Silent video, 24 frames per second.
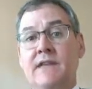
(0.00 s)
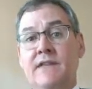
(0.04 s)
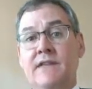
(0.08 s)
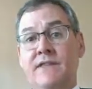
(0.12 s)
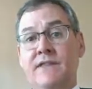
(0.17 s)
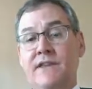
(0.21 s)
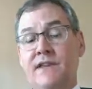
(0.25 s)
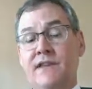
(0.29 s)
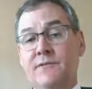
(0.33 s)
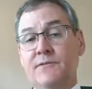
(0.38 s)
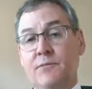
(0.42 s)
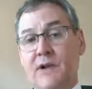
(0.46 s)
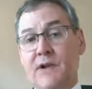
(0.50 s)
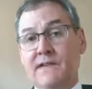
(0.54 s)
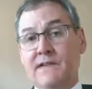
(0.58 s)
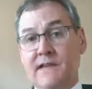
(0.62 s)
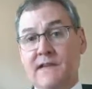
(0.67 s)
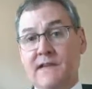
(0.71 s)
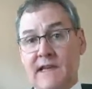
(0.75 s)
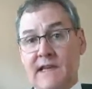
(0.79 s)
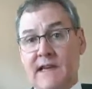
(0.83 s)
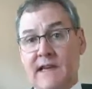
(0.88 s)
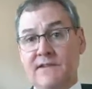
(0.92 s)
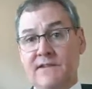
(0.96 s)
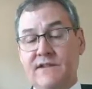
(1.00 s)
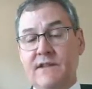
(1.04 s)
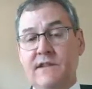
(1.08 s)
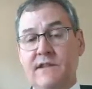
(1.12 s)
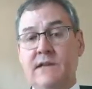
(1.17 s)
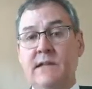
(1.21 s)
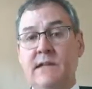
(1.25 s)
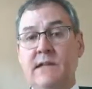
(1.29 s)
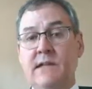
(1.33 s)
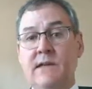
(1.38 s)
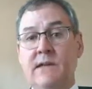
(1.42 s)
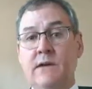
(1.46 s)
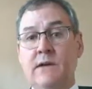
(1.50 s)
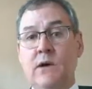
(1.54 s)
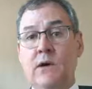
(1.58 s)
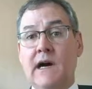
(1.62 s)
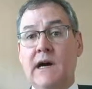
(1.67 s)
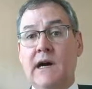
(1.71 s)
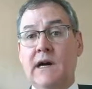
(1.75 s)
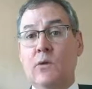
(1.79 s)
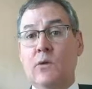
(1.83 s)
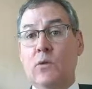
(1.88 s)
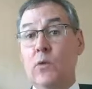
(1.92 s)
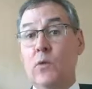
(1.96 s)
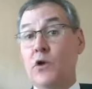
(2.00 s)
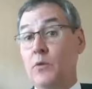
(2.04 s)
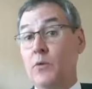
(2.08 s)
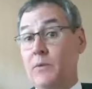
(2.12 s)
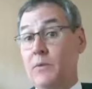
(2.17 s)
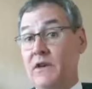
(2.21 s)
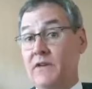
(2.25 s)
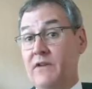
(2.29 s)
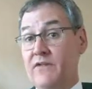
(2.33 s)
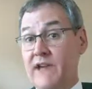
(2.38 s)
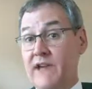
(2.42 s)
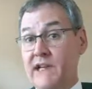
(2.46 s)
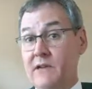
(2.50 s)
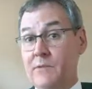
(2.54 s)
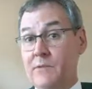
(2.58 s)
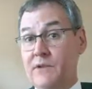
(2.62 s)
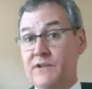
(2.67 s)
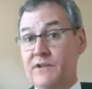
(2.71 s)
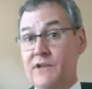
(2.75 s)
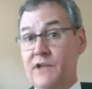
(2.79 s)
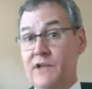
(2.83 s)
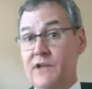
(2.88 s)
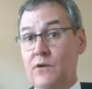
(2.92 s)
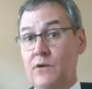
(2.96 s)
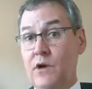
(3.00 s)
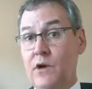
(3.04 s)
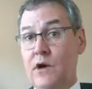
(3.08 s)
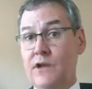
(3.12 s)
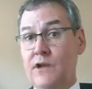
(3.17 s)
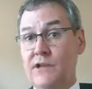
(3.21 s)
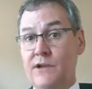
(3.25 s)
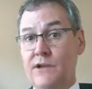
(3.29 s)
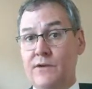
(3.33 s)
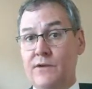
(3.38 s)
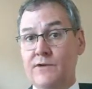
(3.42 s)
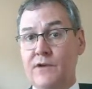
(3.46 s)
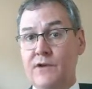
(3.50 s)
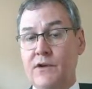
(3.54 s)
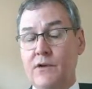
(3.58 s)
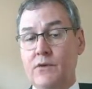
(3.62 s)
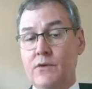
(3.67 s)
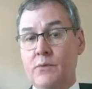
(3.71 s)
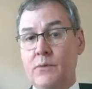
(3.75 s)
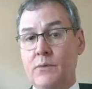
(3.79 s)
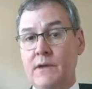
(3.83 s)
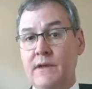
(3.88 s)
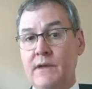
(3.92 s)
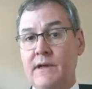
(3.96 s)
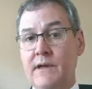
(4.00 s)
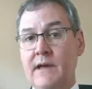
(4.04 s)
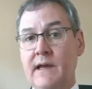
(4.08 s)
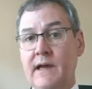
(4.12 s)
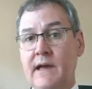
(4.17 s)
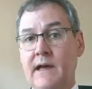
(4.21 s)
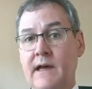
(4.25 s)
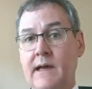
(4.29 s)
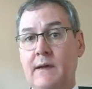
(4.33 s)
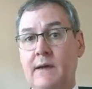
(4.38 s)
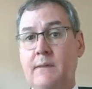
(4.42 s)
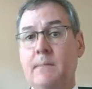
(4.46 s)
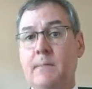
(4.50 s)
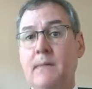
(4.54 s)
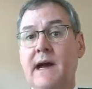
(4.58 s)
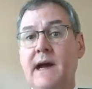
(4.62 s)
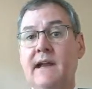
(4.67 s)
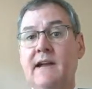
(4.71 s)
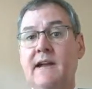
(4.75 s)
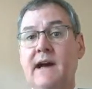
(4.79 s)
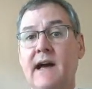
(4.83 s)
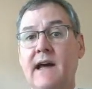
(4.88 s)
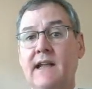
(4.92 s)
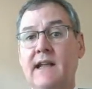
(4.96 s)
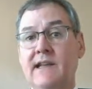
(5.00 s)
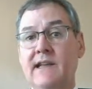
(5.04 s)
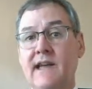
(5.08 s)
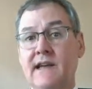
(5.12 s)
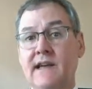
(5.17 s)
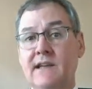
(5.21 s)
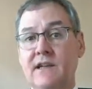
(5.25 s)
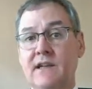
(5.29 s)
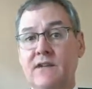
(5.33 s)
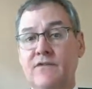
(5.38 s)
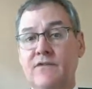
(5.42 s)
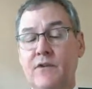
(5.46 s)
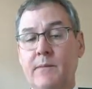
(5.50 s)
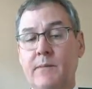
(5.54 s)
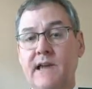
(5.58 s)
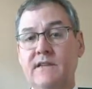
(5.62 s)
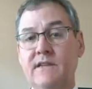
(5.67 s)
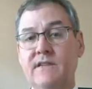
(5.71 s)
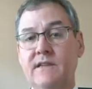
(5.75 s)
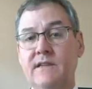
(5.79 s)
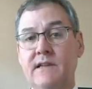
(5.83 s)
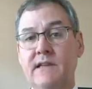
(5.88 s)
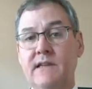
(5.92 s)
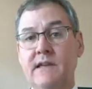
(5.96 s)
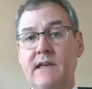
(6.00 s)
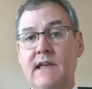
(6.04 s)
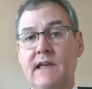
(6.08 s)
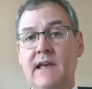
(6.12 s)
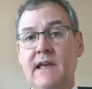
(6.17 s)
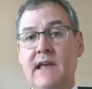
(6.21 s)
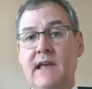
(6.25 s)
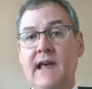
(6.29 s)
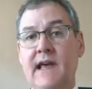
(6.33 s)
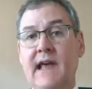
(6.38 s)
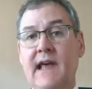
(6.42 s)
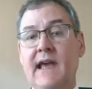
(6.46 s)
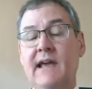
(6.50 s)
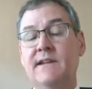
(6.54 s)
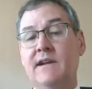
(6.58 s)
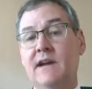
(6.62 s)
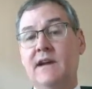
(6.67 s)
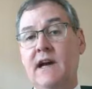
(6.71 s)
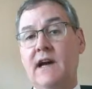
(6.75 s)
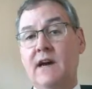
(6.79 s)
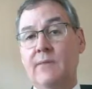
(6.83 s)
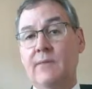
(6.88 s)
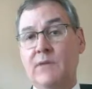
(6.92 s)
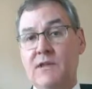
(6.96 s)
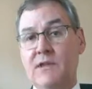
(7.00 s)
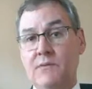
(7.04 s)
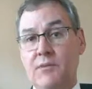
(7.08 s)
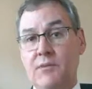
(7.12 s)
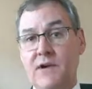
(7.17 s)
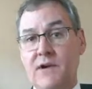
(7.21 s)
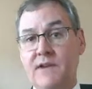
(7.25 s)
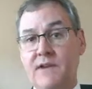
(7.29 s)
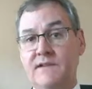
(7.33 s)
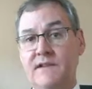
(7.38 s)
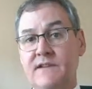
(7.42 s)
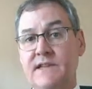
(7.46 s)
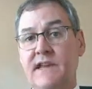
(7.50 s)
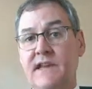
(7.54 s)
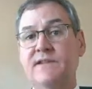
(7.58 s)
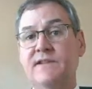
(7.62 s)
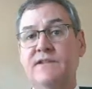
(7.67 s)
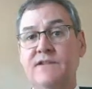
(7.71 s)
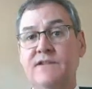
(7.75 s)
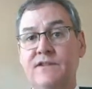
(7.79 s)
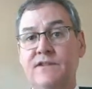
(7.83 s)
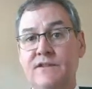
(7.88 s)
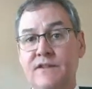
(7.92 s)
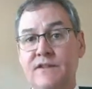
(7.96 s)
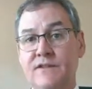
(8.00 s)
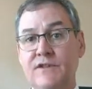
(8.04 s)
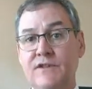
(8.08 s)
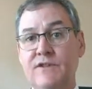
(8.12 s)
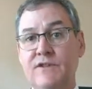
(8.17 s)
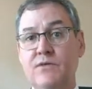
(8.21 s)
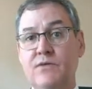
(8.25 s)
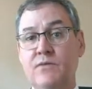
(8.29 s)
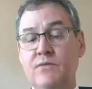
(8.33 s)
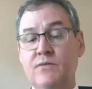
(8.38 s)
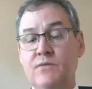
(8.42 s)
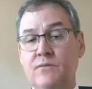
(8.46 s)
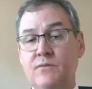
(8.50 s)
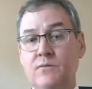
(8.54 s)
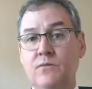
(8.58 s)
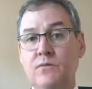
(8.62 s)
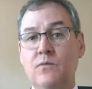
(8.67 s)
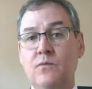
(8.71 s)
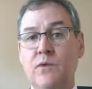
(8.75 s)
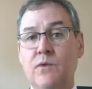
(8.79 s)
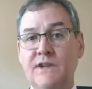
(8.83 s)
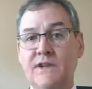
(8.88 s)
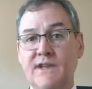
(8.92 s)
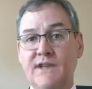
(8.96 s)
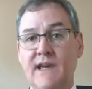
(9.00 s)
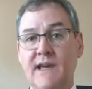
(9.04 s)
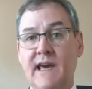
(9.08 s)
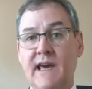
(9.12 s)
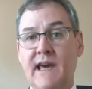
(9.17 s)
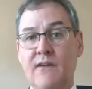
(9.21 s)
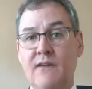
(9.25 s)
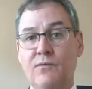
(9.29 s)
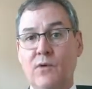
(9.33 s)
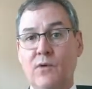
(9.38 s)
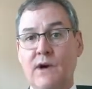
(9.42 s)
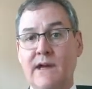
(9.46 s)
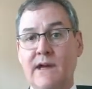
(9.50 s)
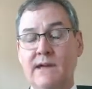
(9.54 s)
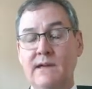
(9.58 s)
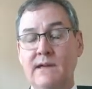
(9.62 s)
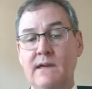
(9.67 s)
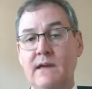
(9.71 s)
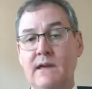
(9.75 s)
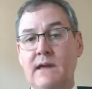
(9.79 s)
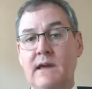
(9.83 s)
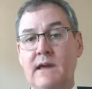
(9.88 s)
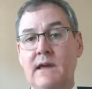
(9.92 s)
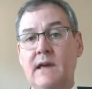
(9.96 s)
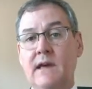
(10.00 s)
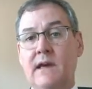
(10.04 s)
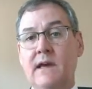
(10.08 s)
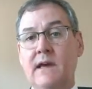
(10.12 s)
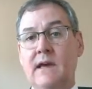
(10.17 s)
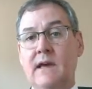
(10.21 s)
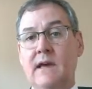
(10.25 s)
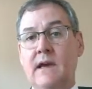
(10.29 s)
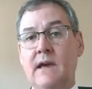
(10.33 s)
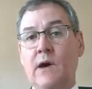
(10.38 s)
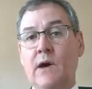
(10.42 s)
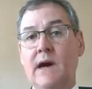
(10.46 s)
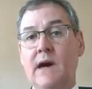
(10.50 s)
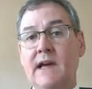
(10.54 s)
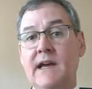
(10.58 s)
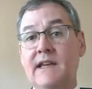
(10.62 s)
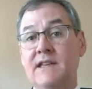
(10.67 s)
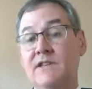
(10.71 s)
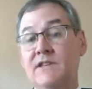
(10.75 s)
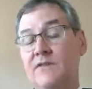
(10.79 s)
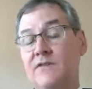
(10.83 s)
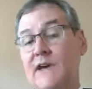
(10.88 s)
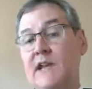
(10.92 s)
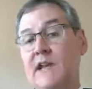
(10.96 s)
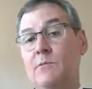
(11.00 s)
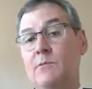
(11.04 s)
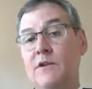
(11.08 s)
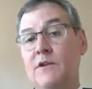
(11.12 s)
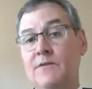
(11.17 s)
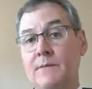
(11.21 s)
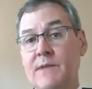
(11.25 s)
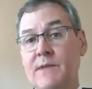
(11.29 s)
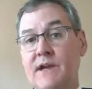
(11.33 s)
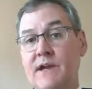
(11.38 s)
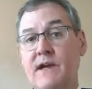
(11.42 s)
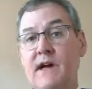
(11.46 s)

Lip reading: This presentation will be available to you on YouTube. My contact information and a copy of the presentation, should you wish to have one, is available from the